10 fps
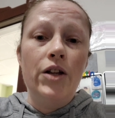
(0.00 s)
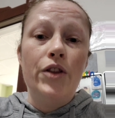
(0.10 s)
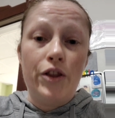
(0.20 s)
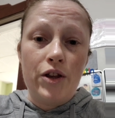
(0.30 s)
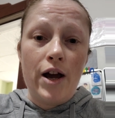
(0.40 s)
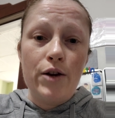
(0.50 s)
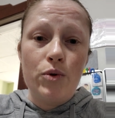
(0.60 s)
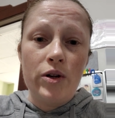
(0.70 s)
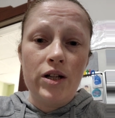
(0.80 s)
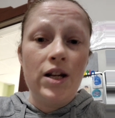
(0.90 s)
The
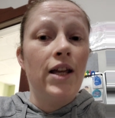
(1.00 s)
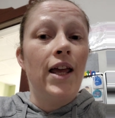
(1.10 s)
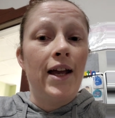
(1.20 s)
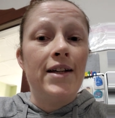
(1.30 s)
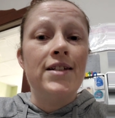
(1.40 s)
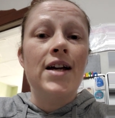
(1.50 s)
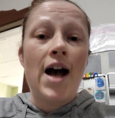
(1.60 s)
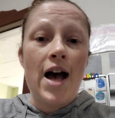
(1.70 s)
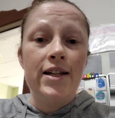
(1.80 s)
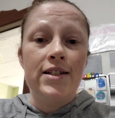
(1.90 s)
thyroid and
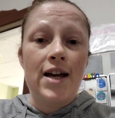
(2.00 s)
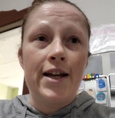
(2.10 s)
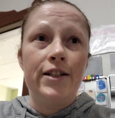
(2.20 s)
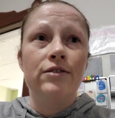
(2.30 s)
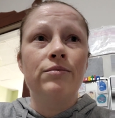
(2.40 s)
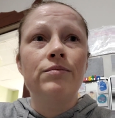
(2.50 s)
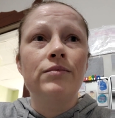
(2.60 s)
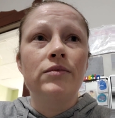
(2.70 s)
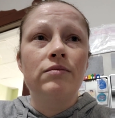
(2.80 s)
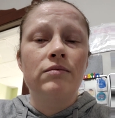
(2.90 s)
iodine.
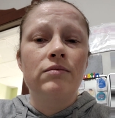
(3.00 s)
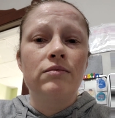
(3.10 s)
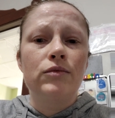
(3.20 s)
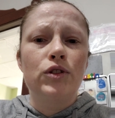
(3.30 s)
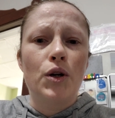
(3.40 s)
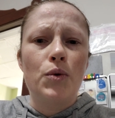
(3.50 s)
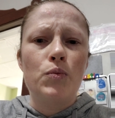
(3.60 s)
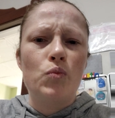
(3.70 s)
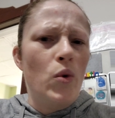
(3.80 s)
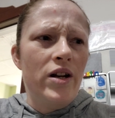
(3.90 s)
So,
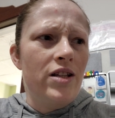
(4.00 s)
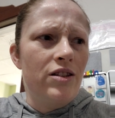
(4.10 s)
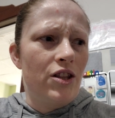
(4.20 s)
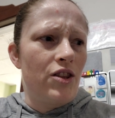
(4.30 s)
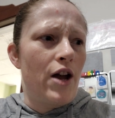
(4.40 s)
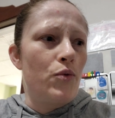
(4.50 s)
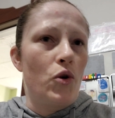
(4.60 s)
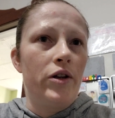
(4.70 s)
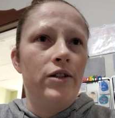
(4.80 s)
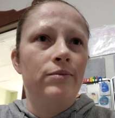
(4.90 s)
what is the
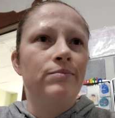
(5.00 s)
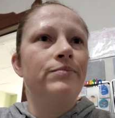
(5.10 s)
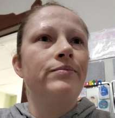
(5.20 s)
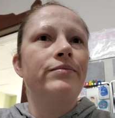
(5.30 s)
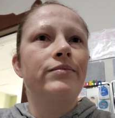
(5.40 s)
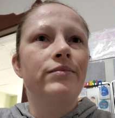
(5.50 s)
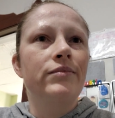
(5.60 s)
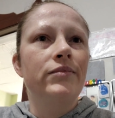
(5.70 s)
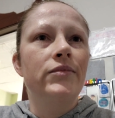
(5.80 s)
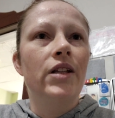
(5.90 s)
thyroid?
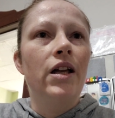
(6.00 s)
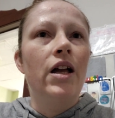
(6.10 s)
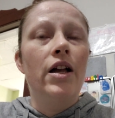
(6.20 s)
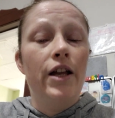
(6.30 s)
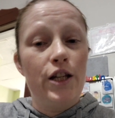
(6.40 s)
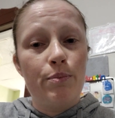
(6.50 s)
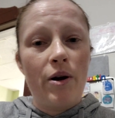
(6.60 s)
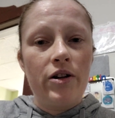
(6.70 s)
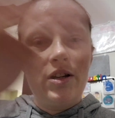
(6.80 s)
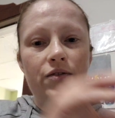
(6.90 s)
It's
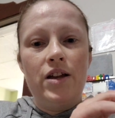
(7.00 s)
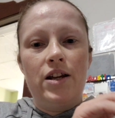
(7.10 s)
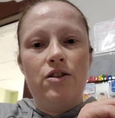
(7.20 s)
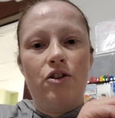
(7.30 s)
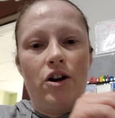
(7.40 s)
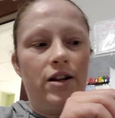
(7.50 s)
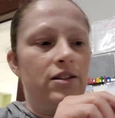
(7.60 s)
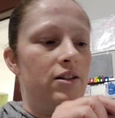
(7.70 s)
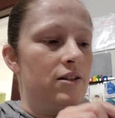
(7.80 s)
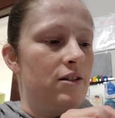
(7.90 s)
part of the endocrine
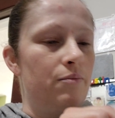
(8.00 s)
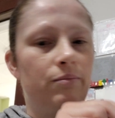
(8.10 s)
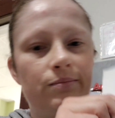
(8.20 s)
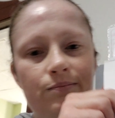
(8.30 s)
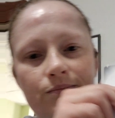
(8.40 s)
system.